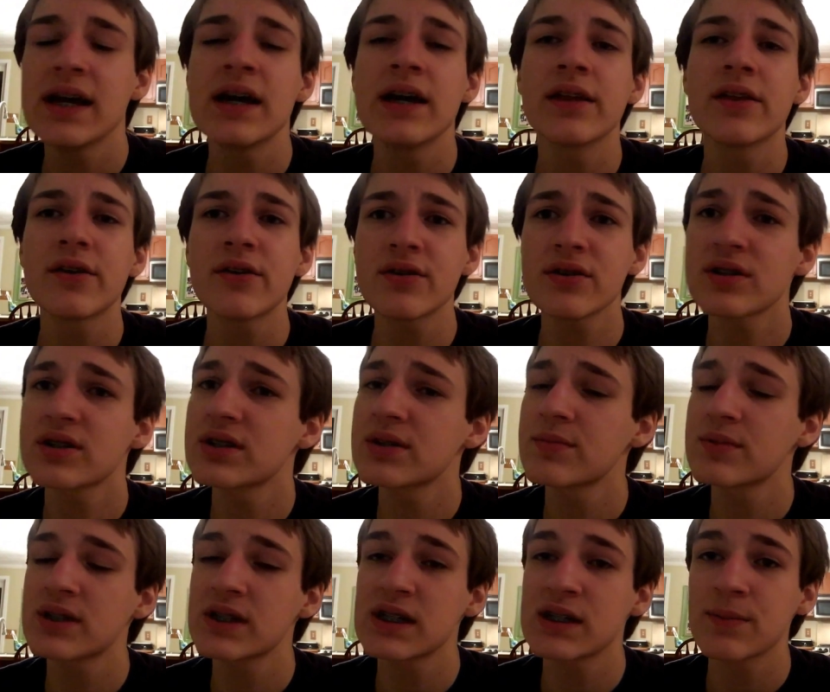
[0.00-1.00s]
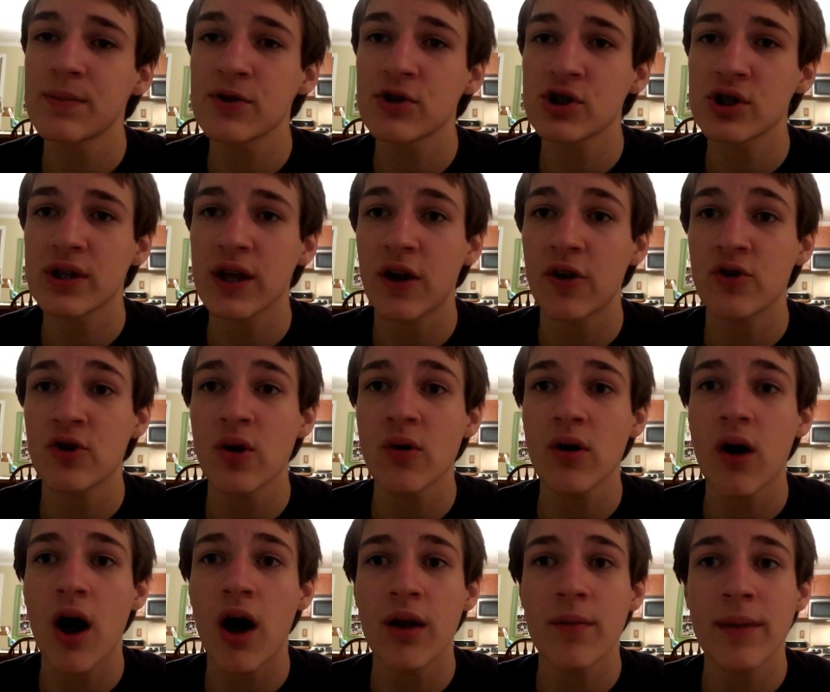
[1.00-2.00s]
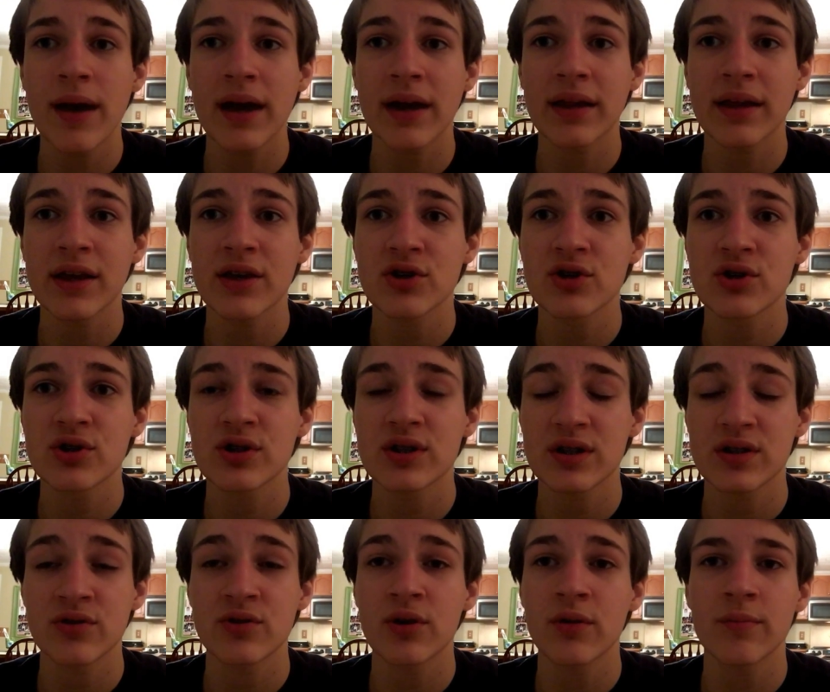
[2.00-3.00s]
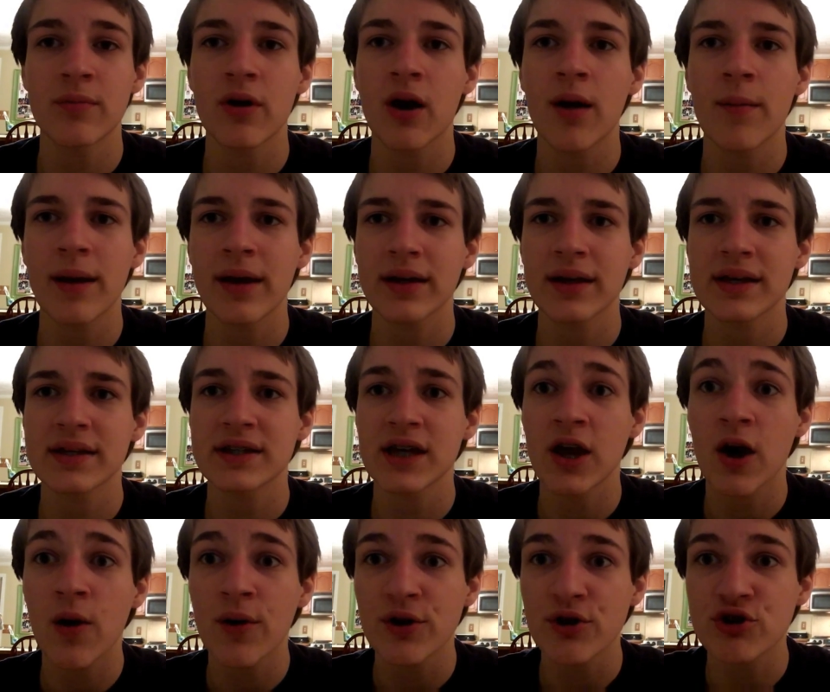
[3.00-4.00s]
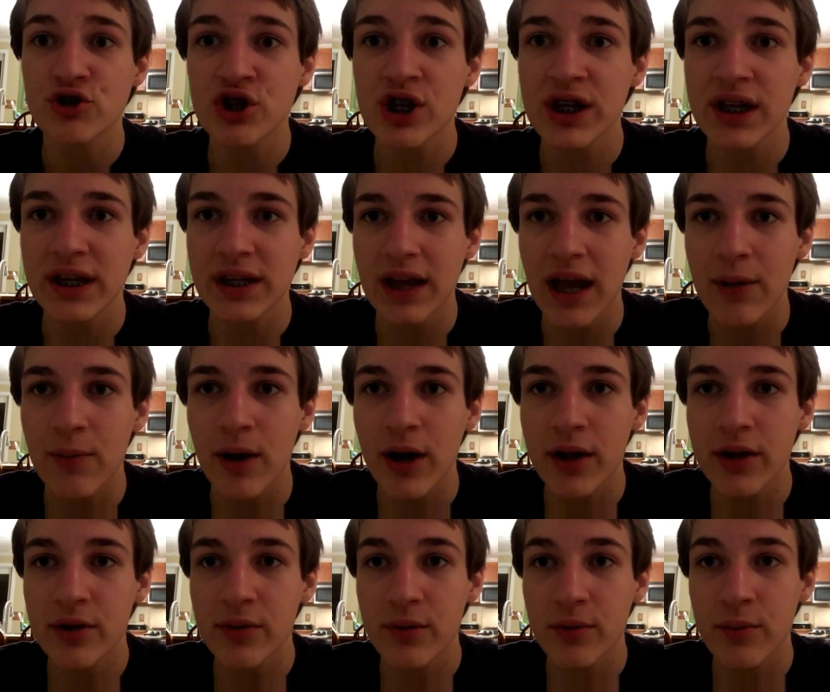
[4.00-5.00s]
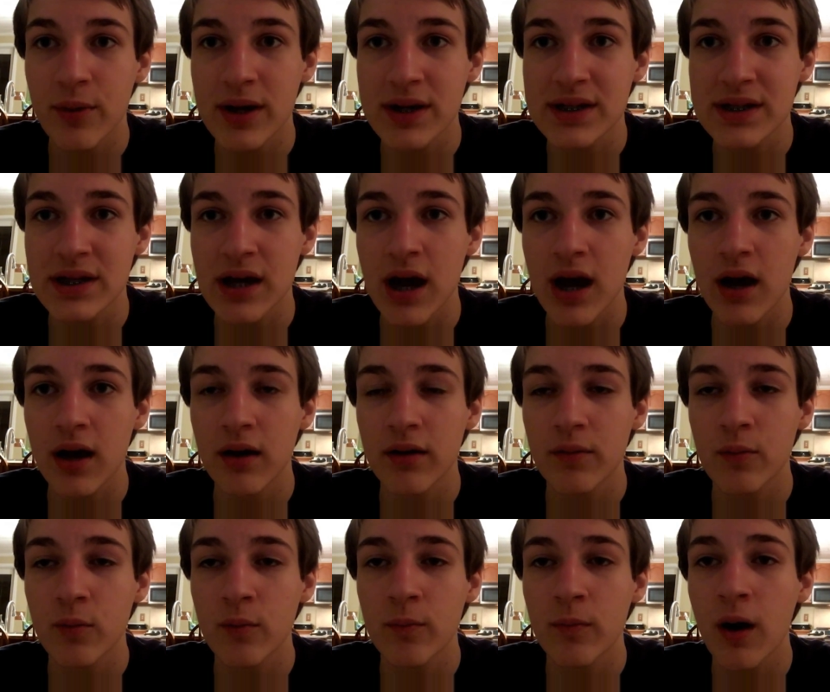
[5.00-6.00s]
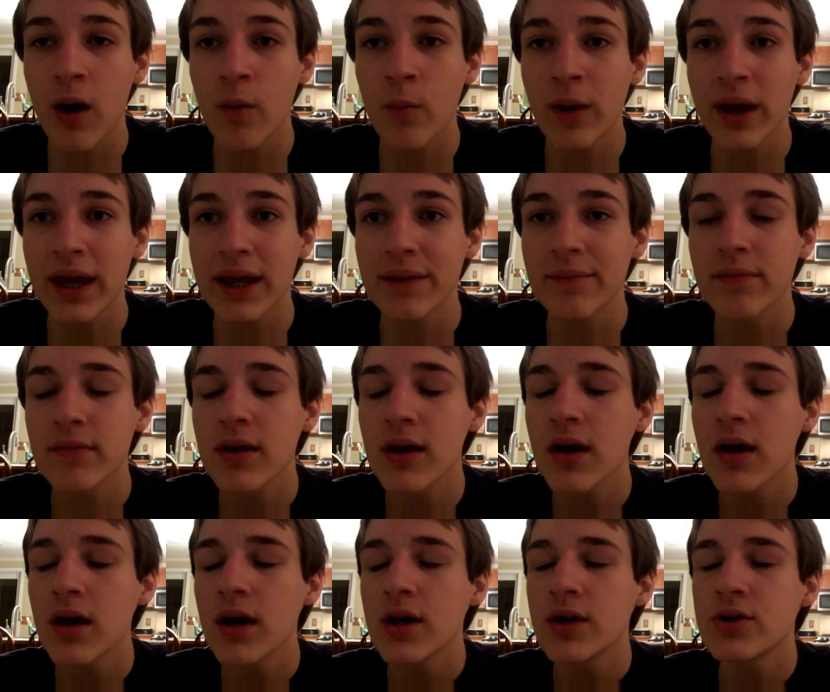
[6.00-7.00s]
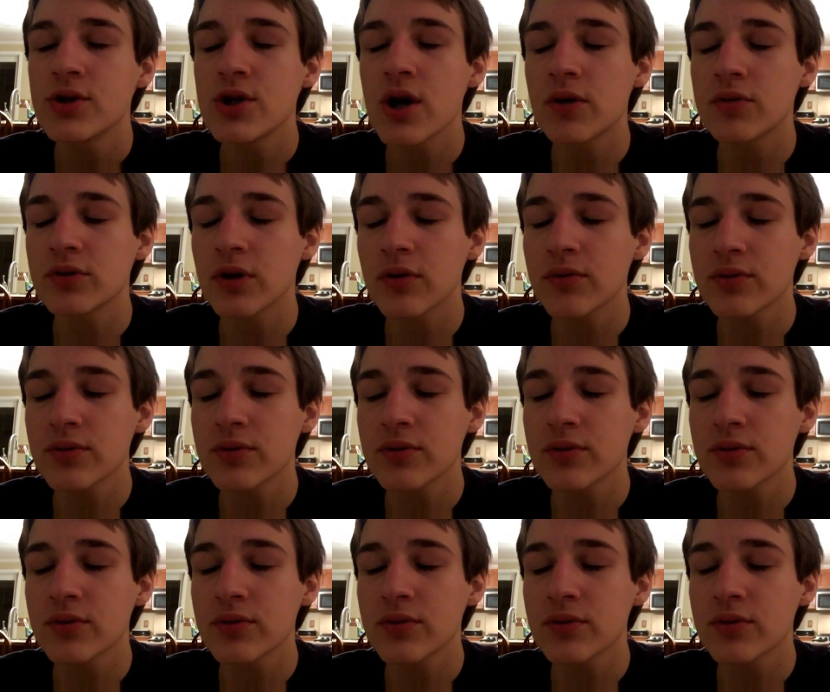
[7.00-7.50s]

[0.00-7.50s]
there's some suspicion there. Don't automatically say, oh, you're cheating, I want to request a win. No, don't